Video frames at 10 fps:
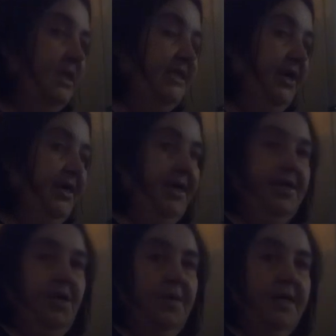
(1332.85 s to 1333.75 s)
so yeah,
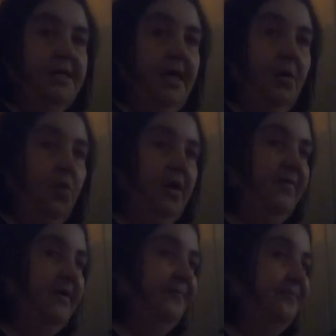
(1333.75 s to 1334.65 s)
you know, a nickname,
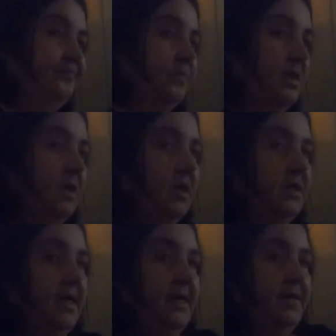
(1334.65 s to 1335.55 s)
whatever.
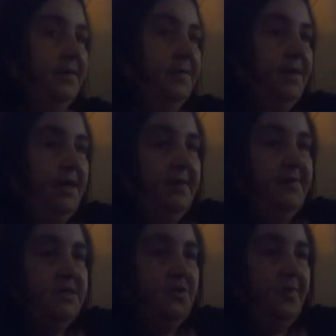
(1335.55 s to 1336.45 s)
Okay? You know, you
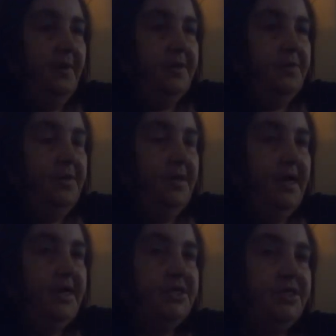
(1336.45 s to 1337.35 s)
can do a public
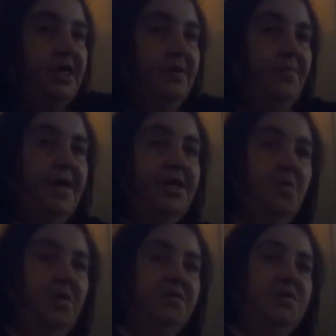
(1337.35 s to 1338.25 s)
humiliation campaign.
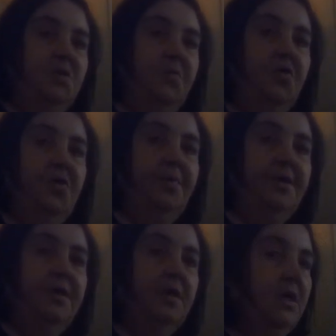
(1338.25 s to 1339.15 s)
You might as well do it
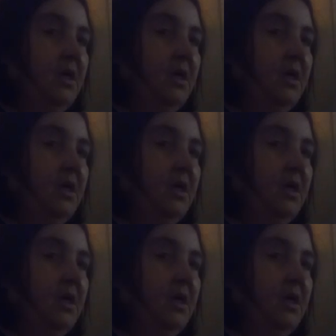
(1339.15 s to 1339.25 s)
properly.